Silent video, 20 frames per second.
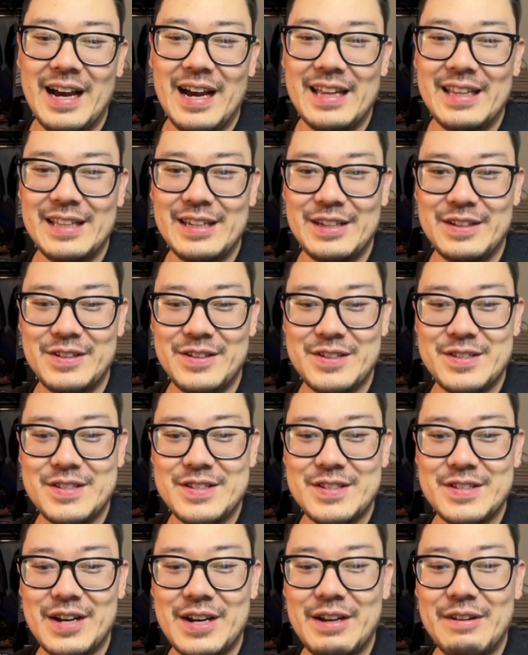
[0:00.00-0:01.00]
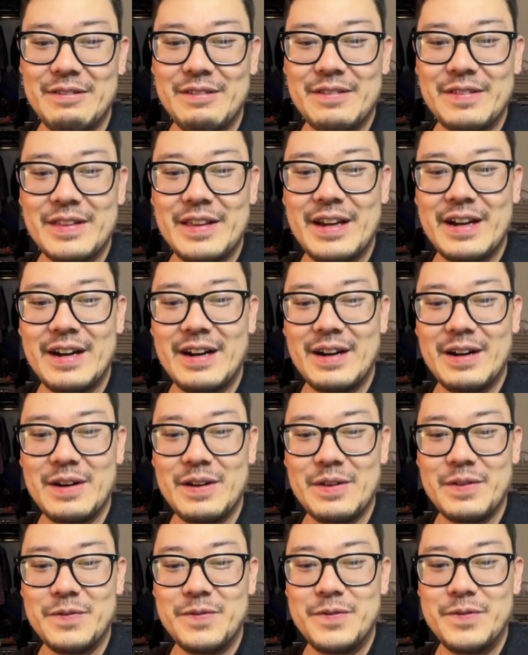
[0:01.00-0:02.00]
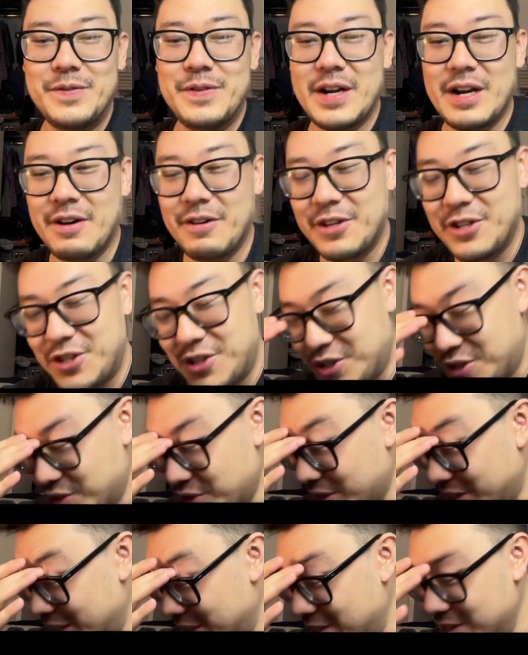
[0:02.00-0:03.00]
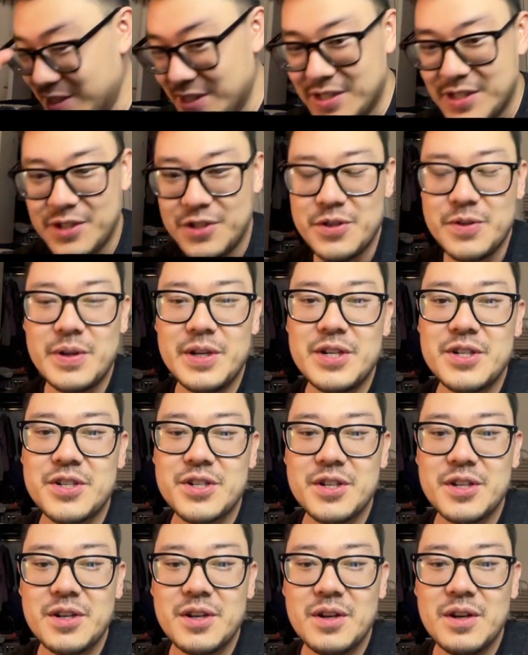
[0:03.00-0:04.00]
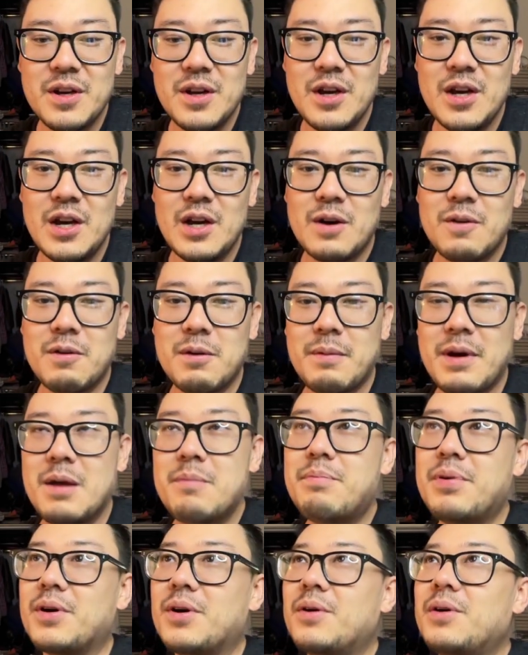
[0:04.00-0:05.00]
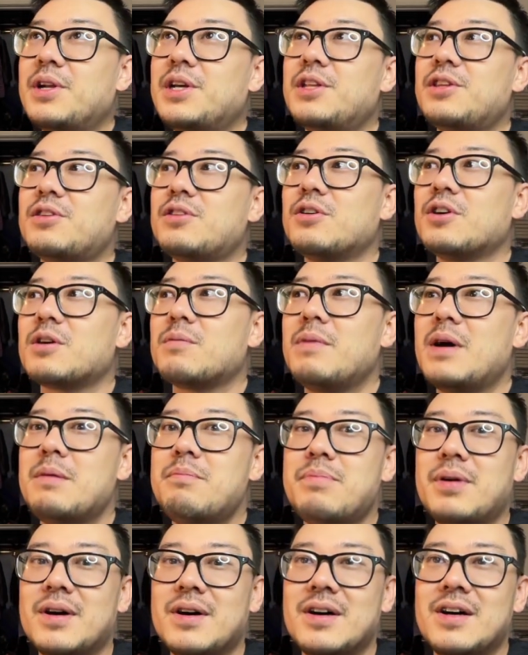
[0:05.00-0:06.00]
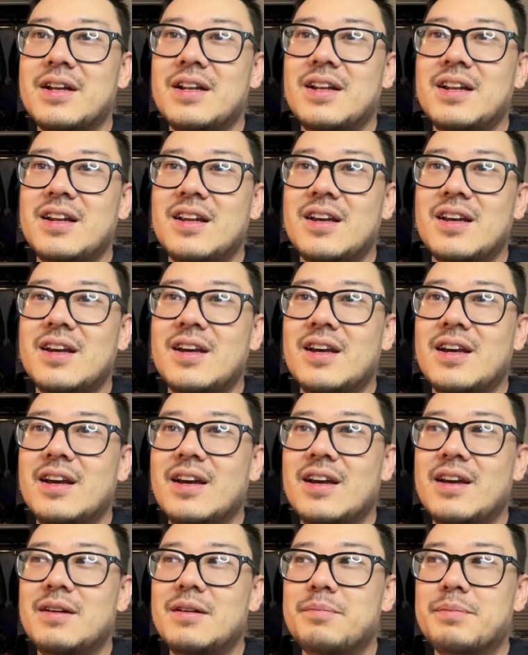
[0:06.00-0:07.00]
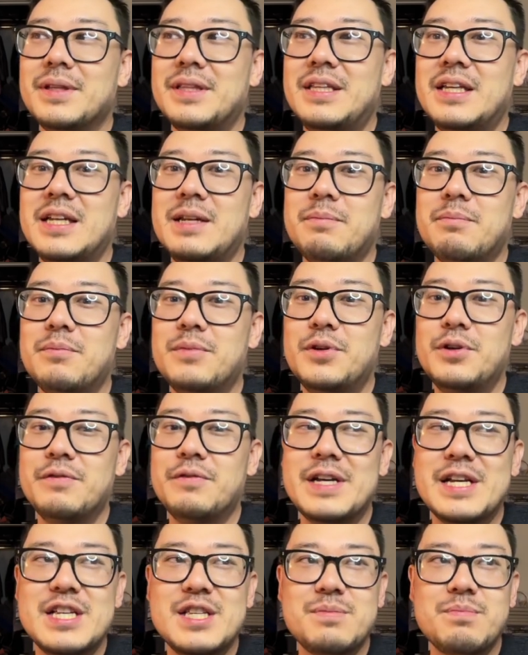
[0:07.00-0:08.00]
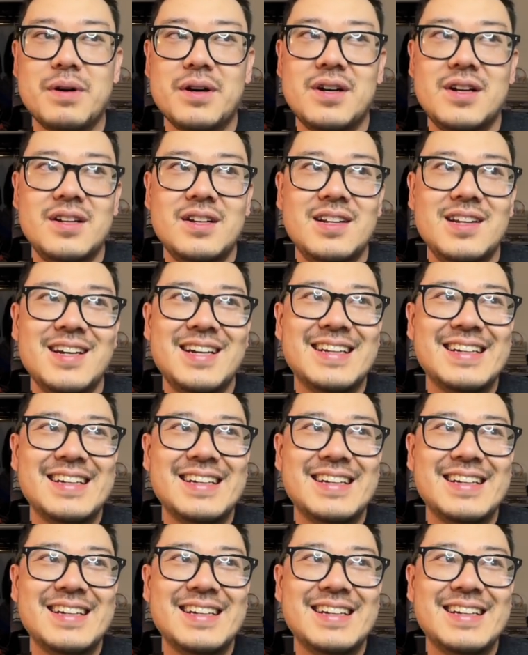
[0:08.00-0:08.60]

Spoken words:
I think you just saw it there, a very strange situation where my opponent took my pawn but didn't move his pawn.